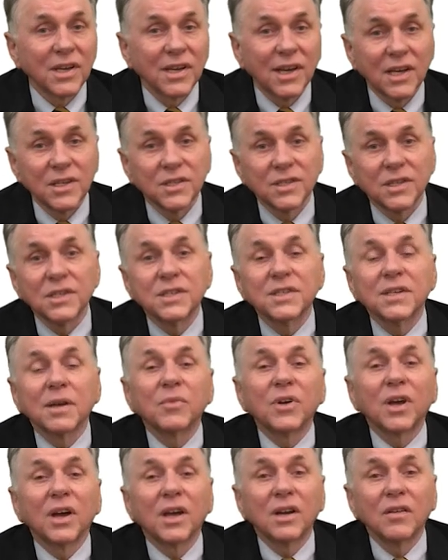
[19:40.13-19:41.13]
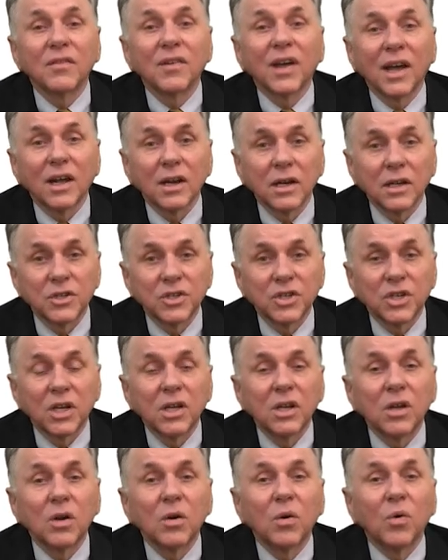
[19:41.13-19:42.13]
in case there's some kind of
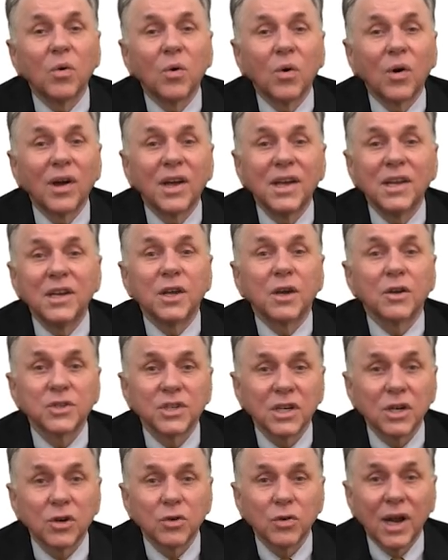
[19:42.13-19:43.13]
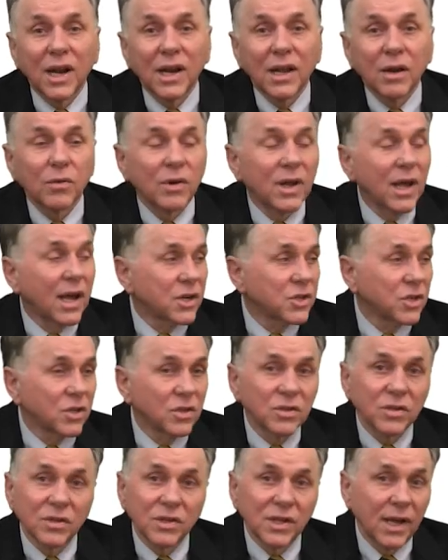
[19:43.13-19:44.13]
allergy or idiosyncratic
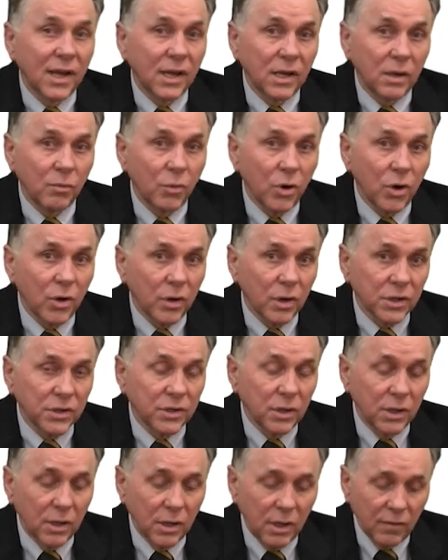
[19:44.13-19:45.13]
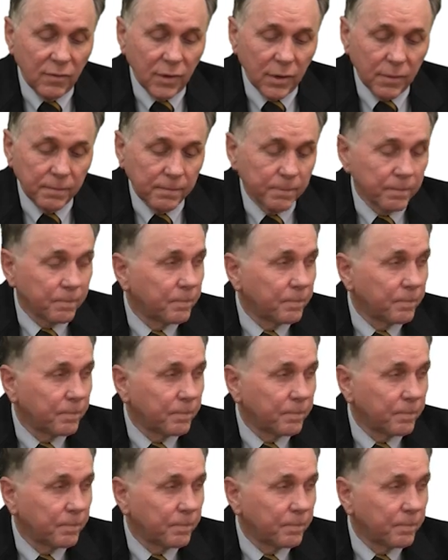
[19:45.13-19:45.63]
reaction to the antibiotics that you're giving.